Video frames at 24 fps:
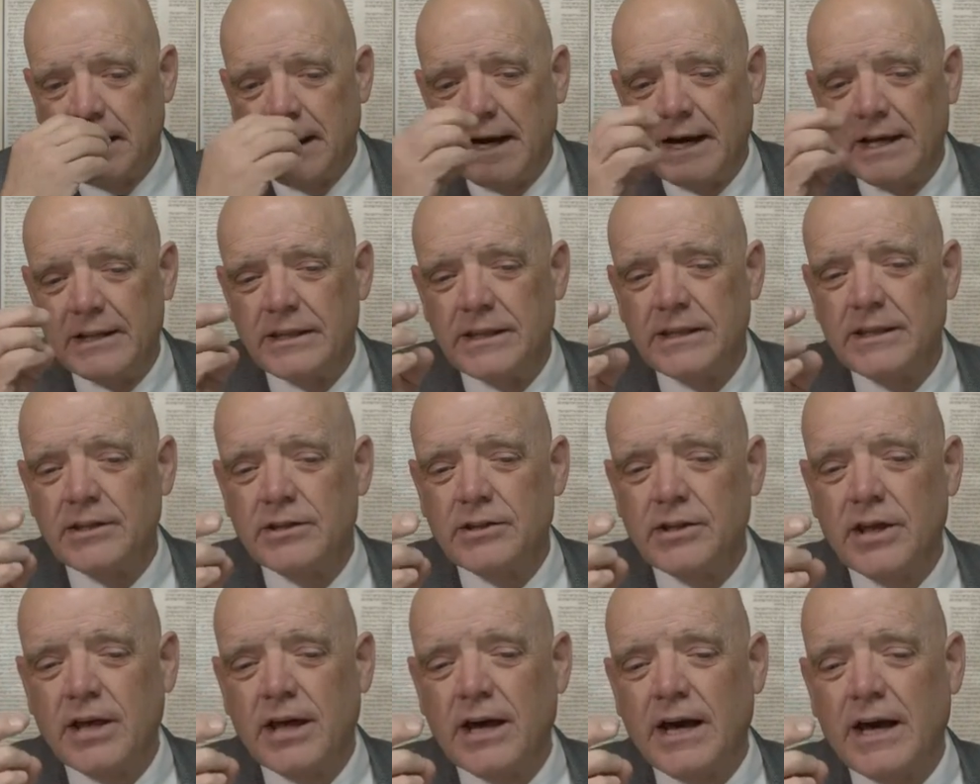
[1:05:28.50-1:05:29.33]
I think,
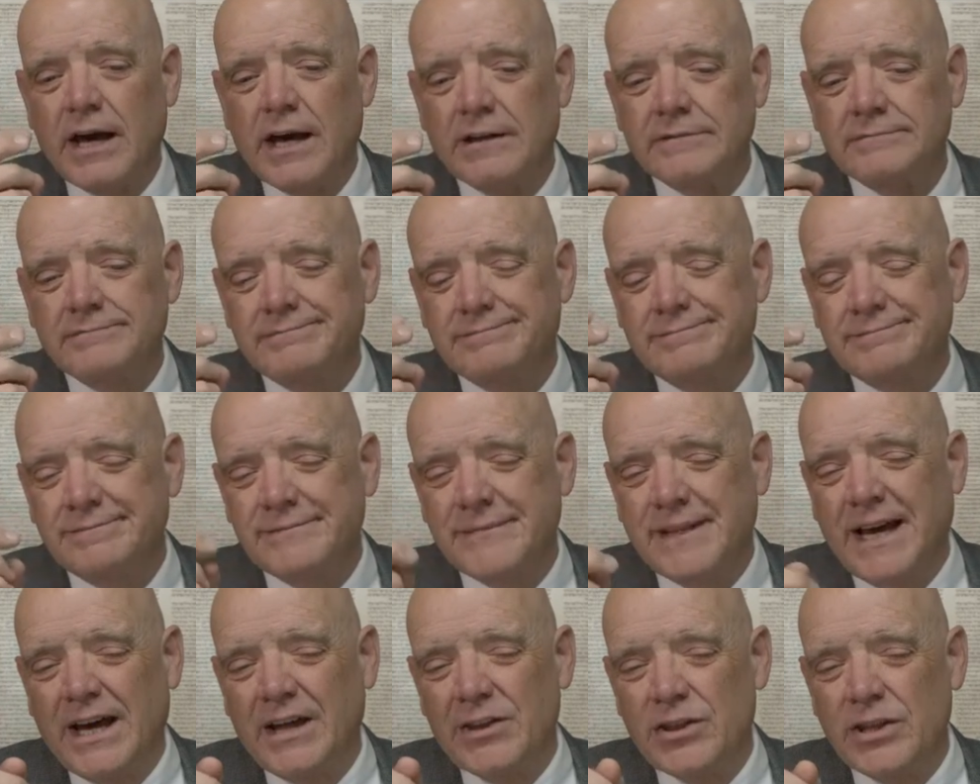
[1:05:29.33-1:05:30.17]

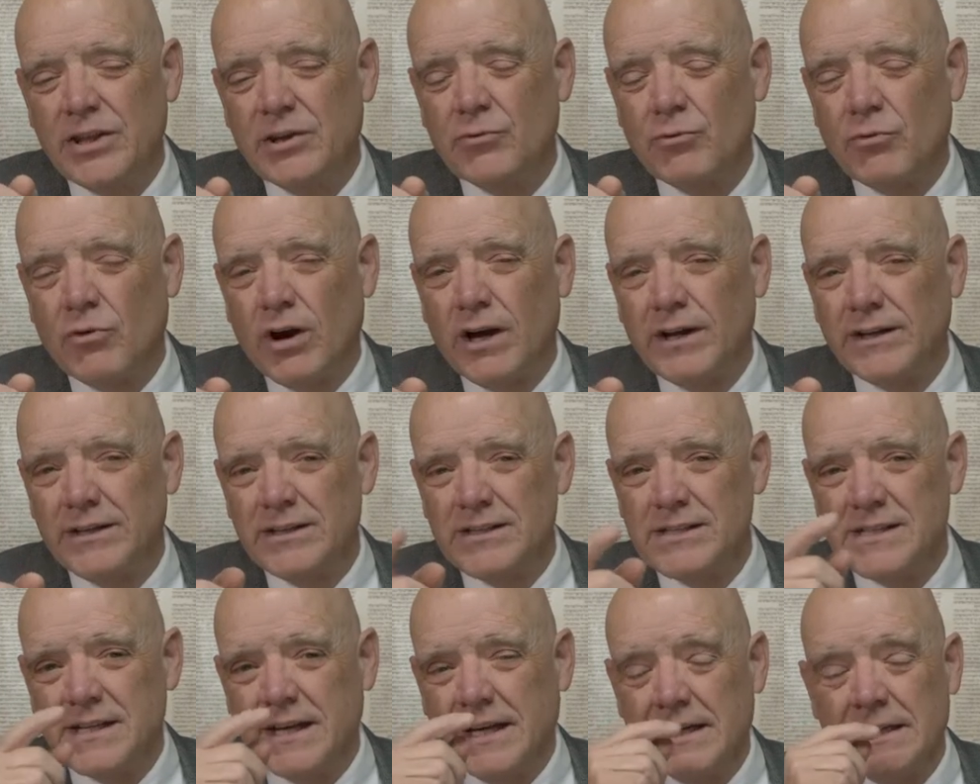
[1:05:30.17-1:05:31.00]
I think Ron
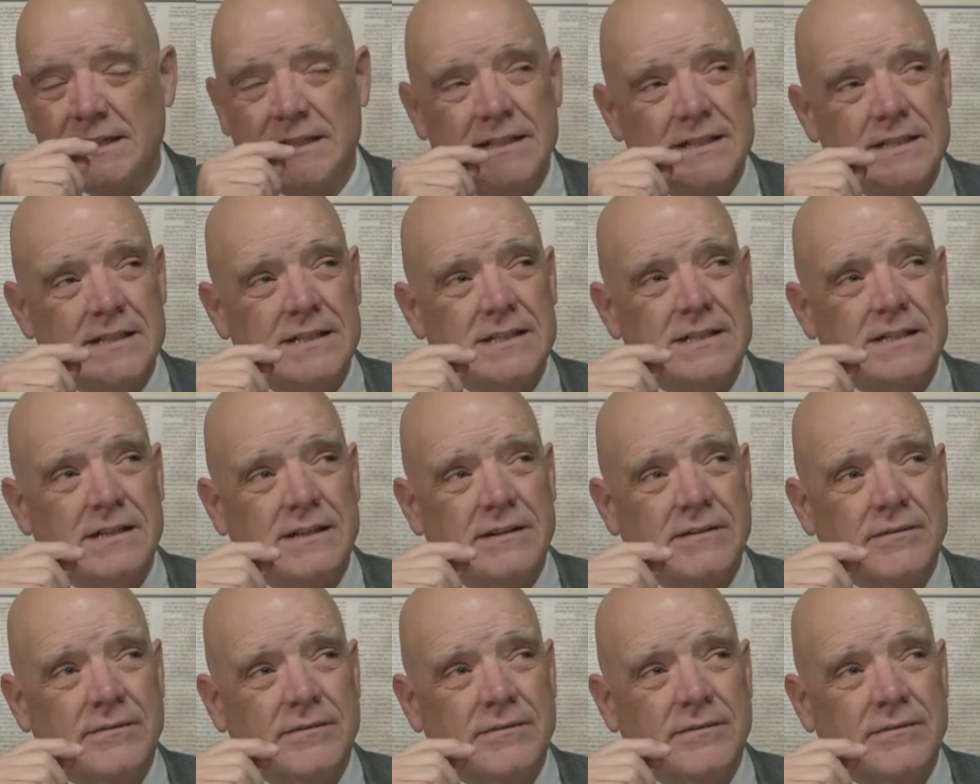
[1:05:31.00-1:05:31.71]
DeSantis,